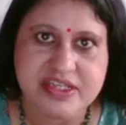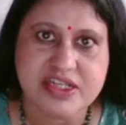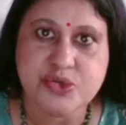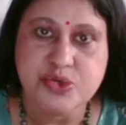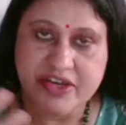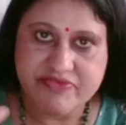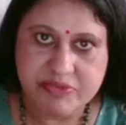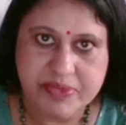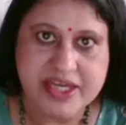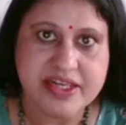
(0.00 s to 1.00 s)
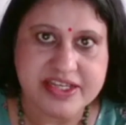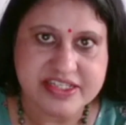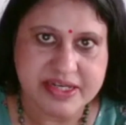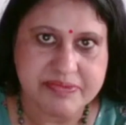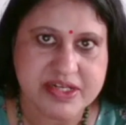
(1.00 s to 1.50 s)
Then you have the main
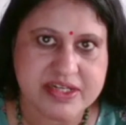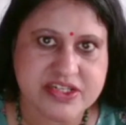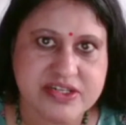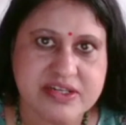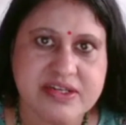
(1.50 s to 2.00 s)
examination,